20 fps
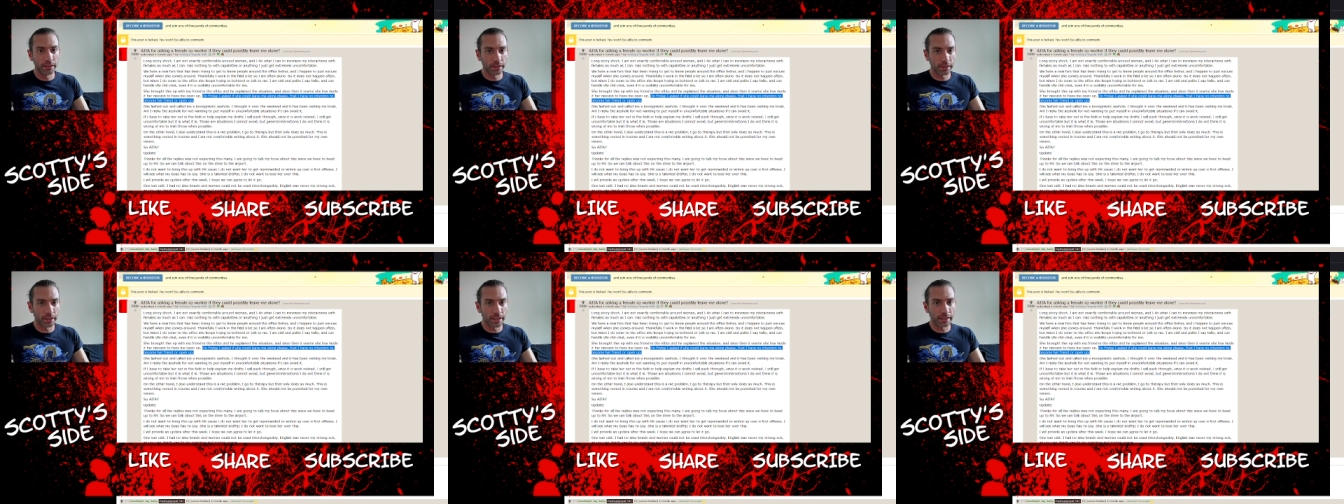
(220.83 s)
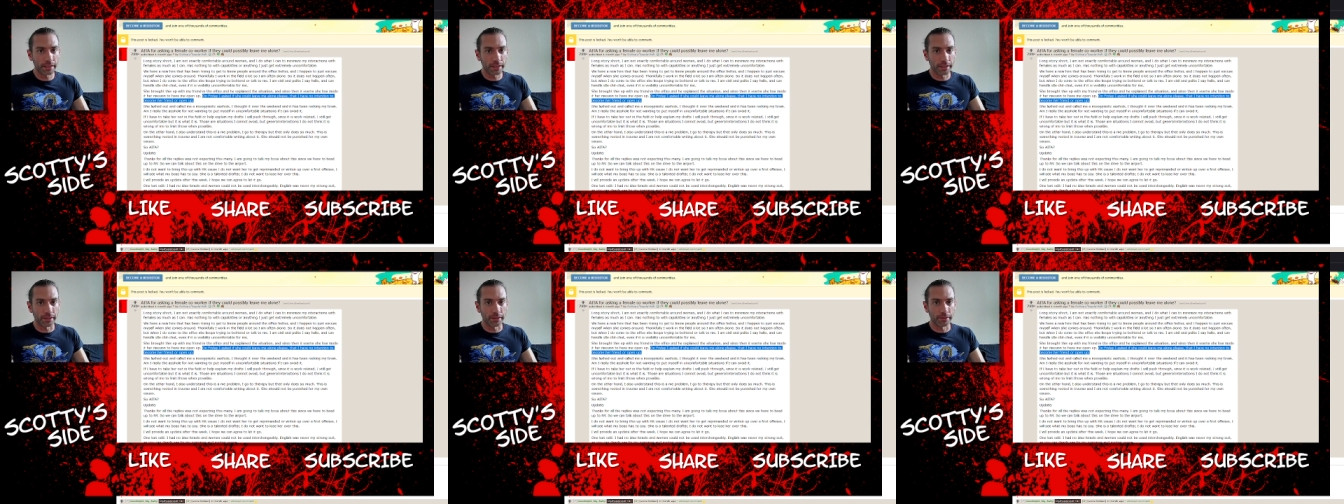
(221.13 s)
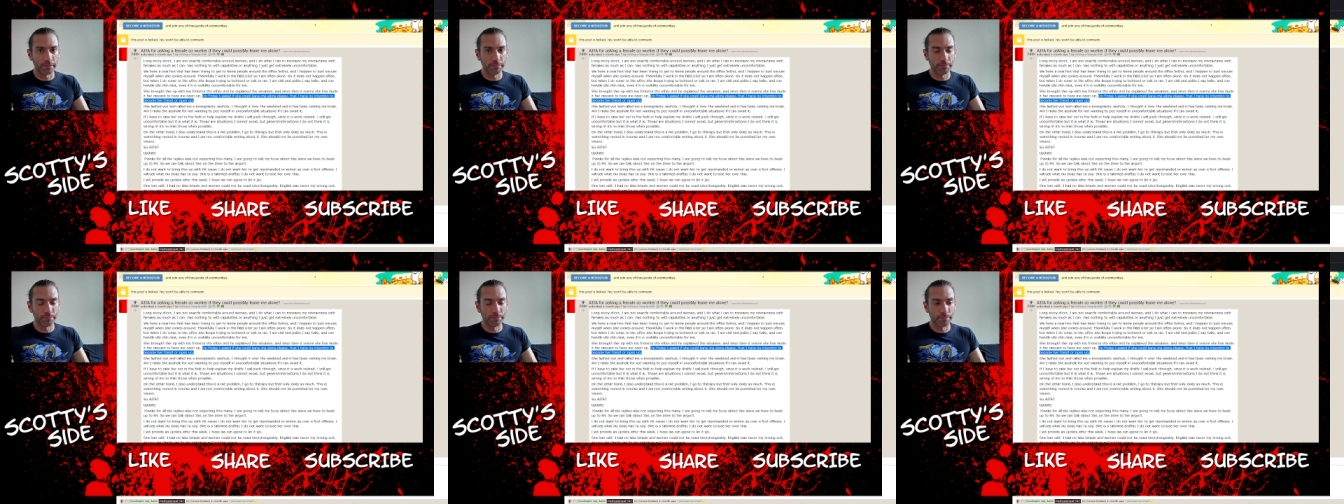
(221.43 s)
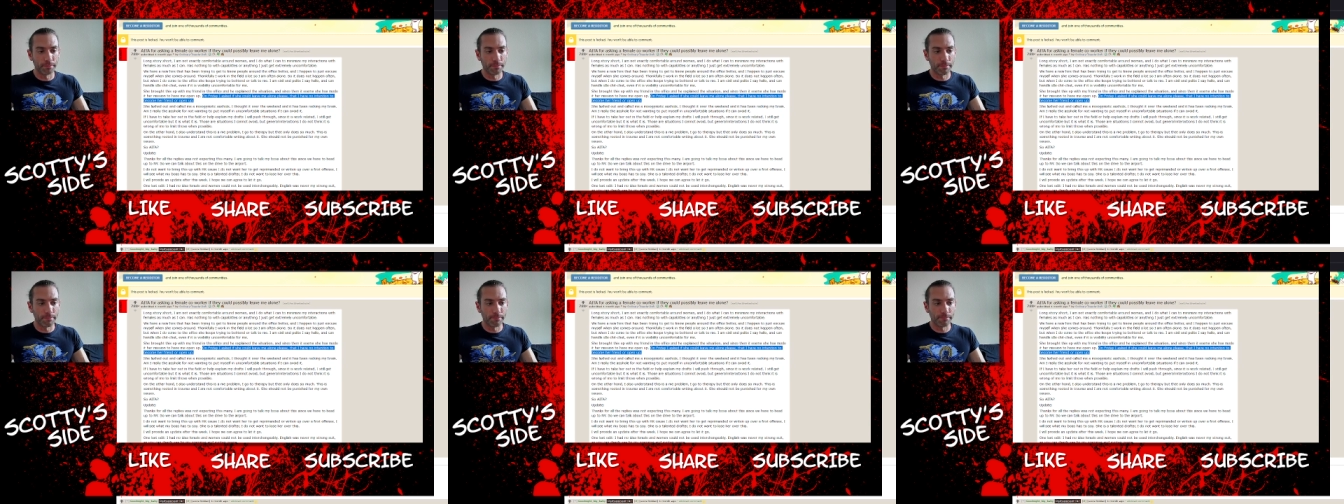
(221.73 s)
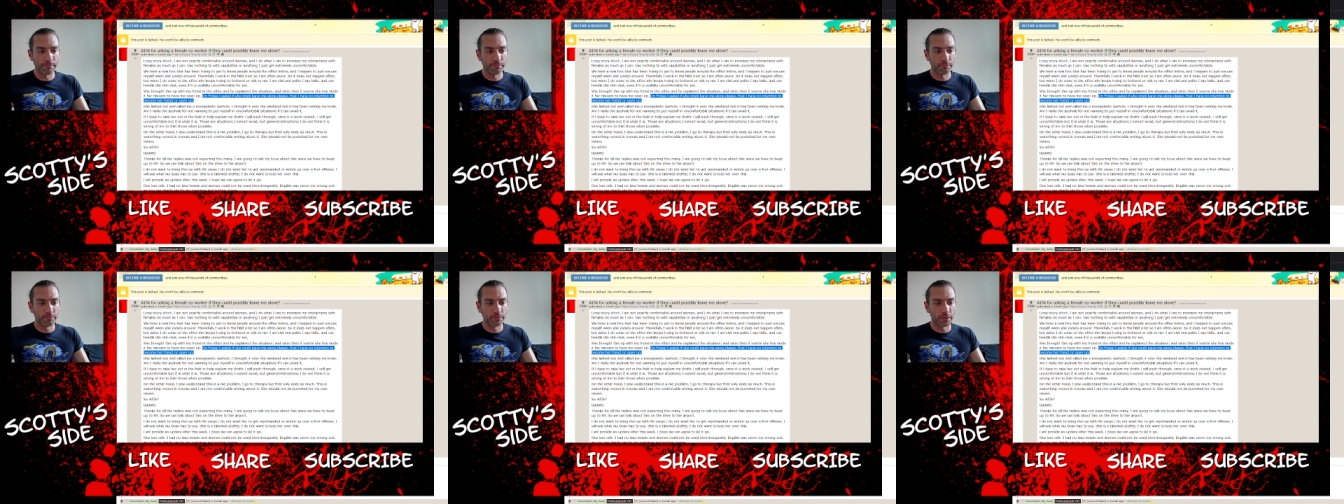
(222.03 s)
like it.
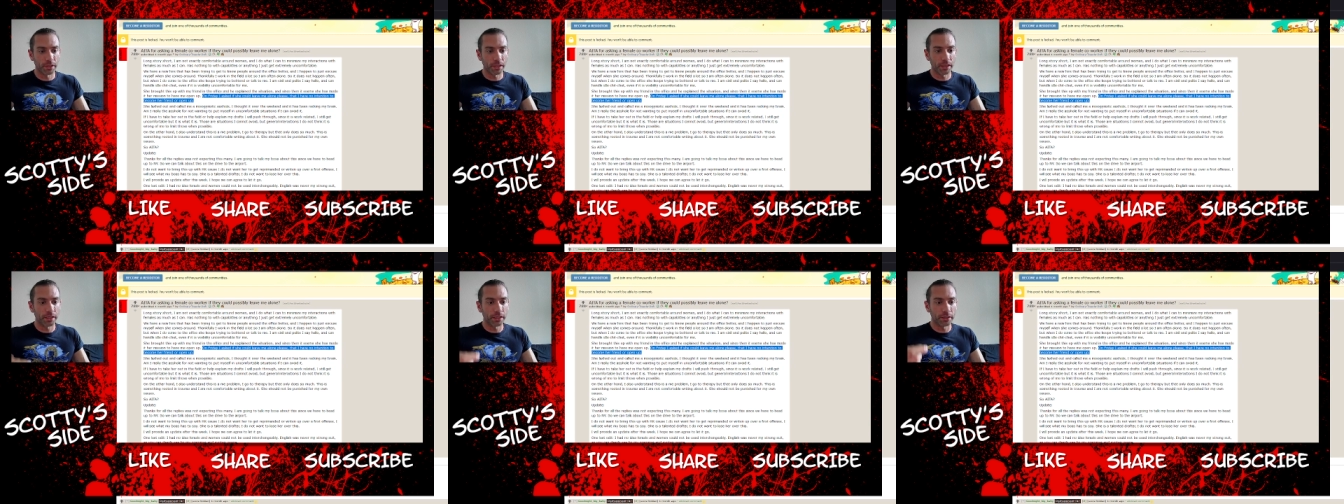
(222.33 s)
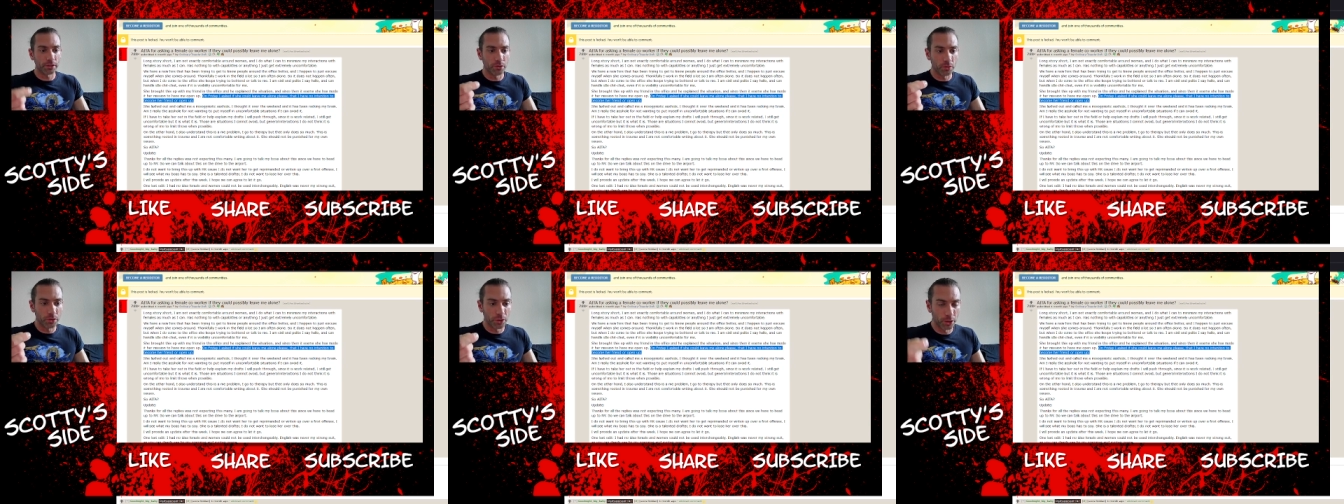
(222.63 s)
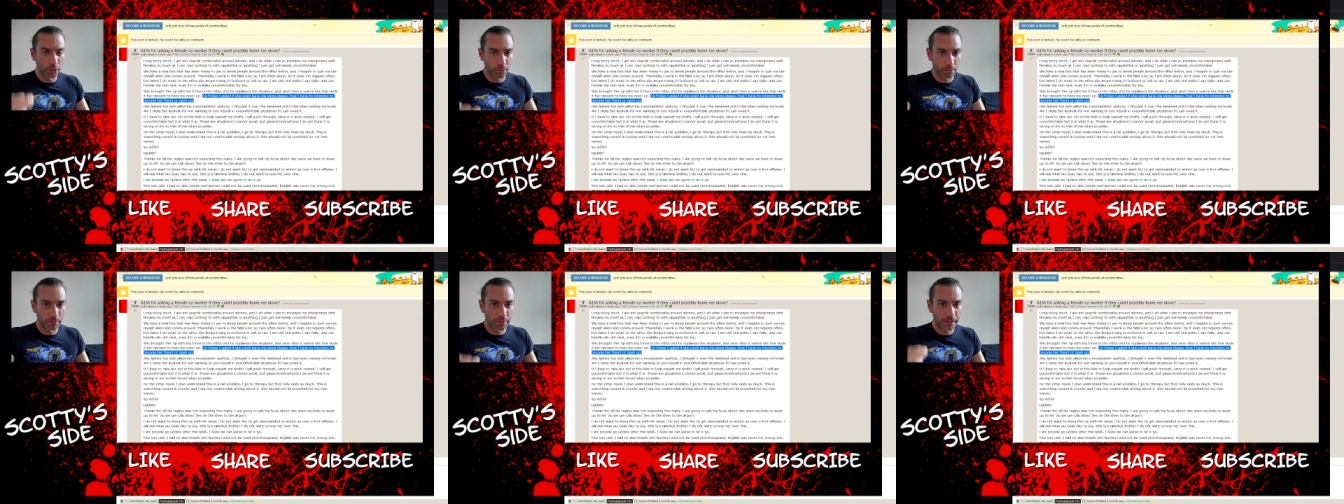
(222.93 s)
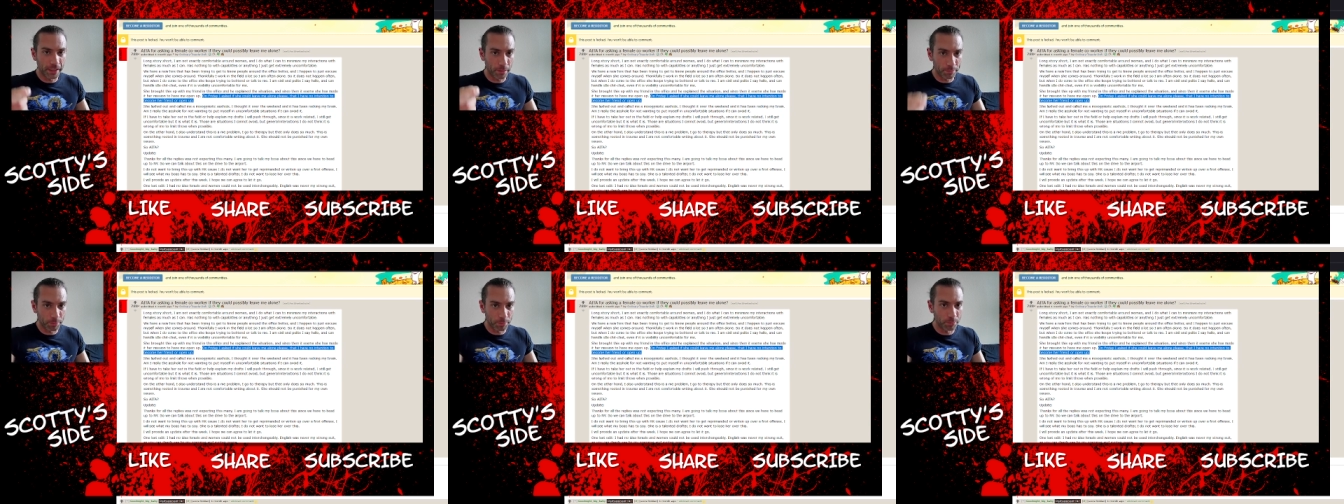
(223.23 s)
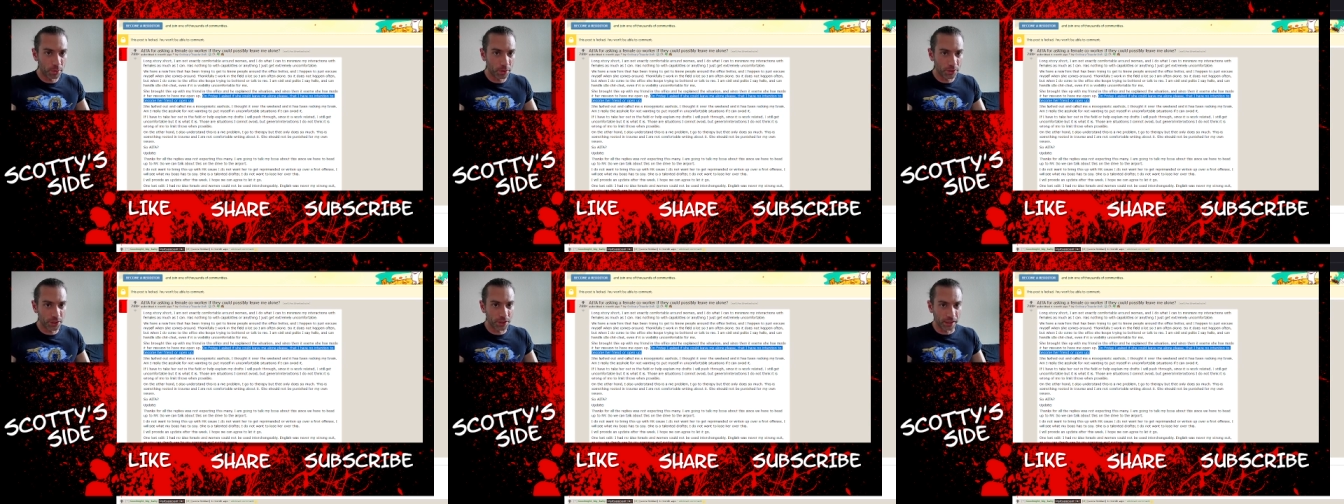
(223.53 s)
And you kept
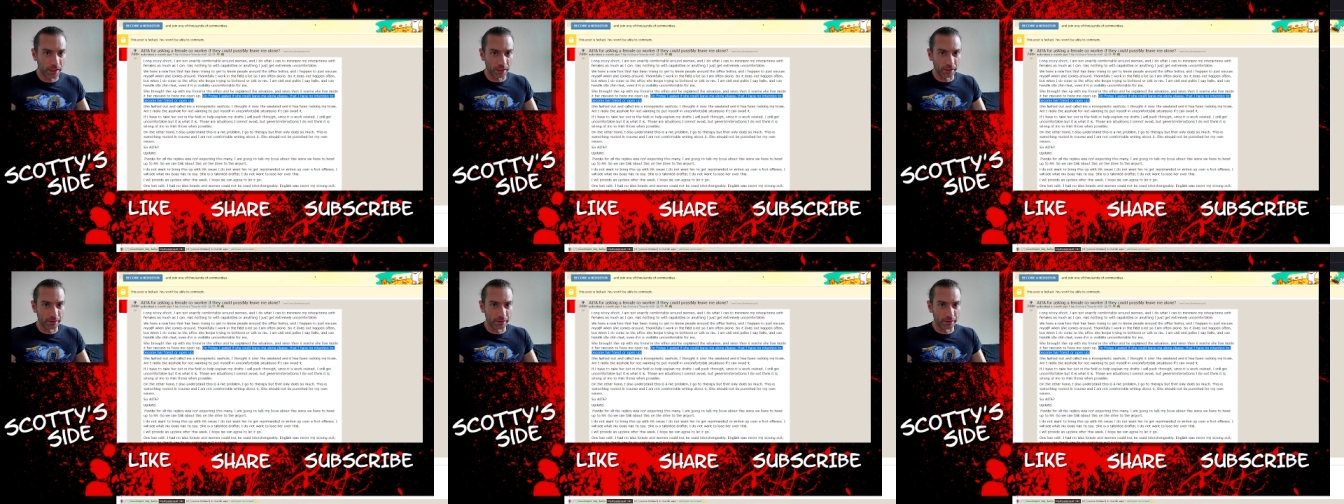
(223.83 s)
pushing.